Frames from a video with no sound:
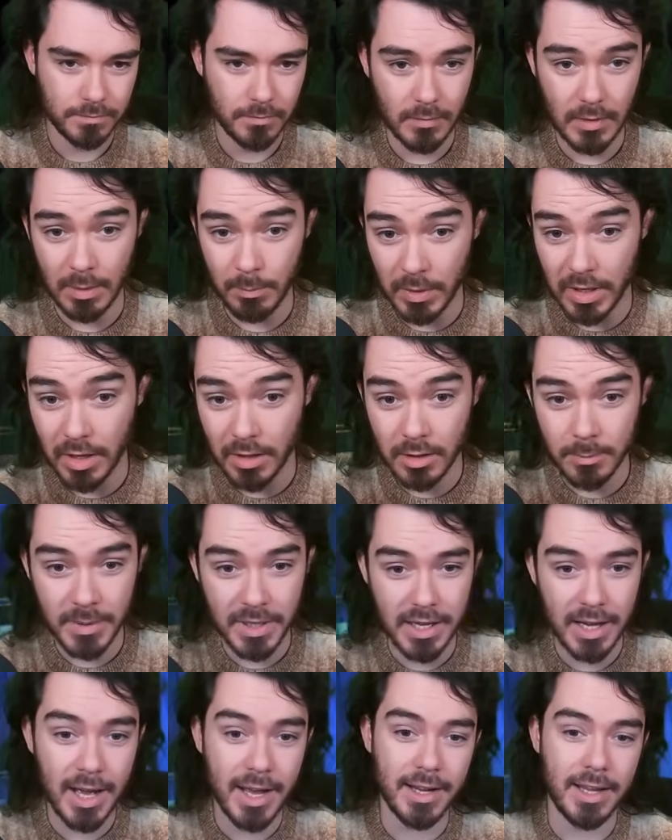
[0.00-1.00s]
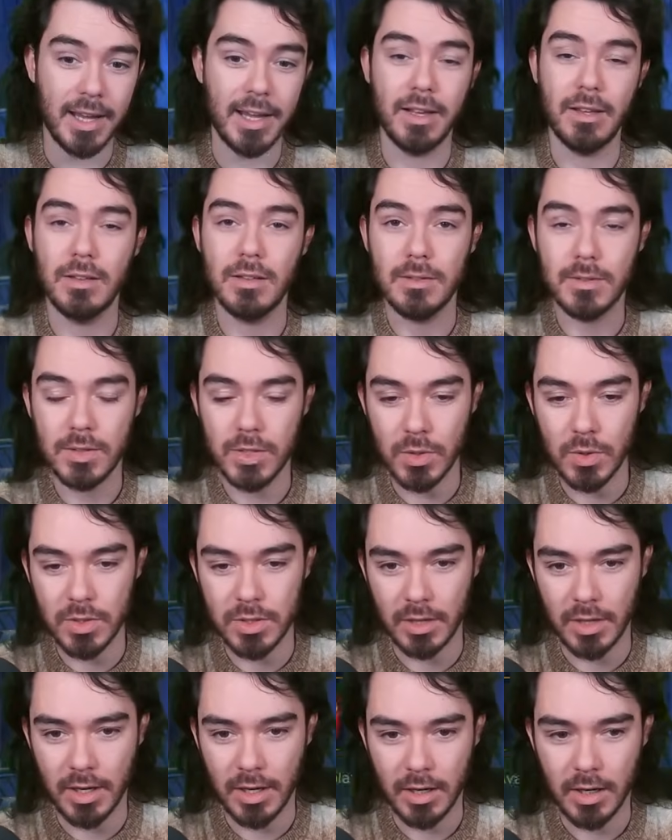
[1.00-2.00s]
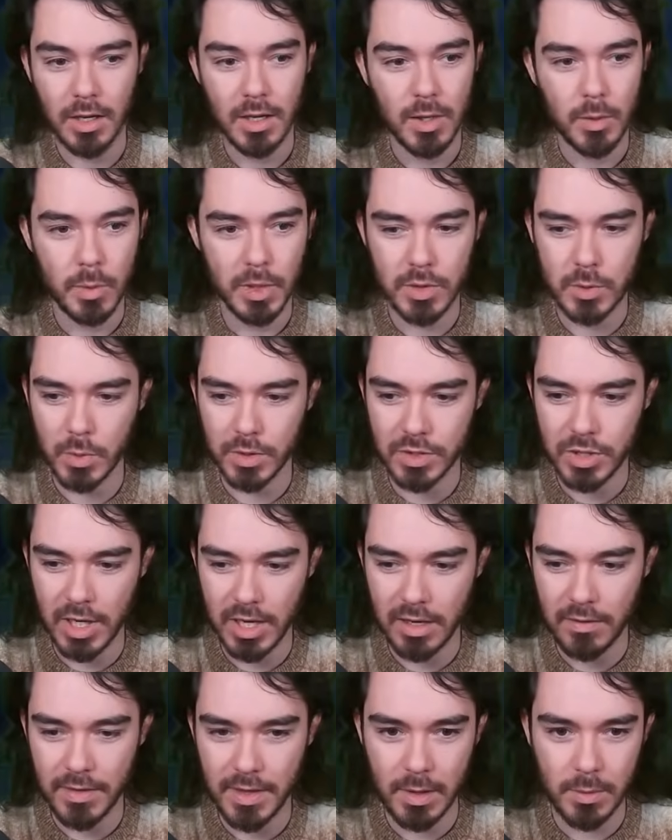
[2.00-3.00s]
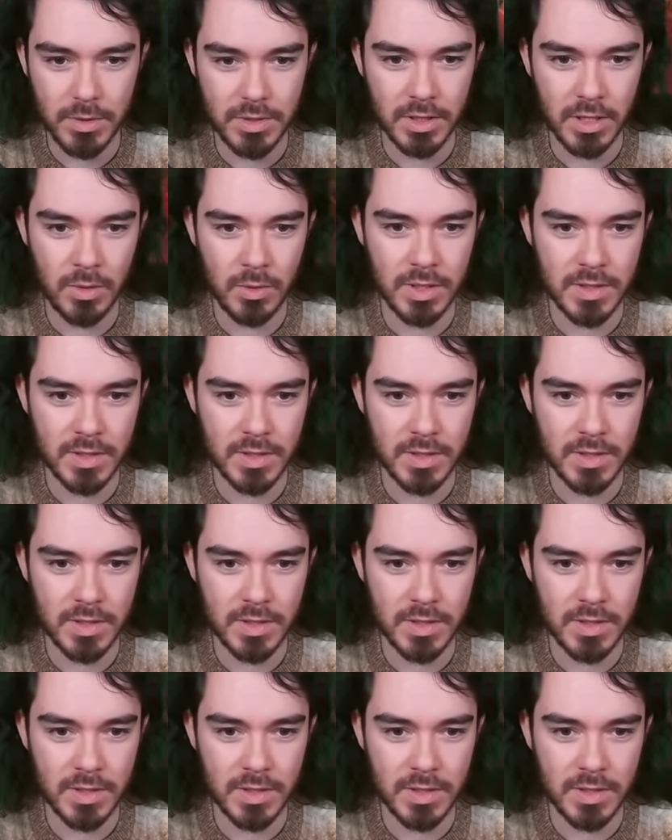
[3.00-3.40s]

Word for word: And we got our Mikage, two star, which we'll check if that was new in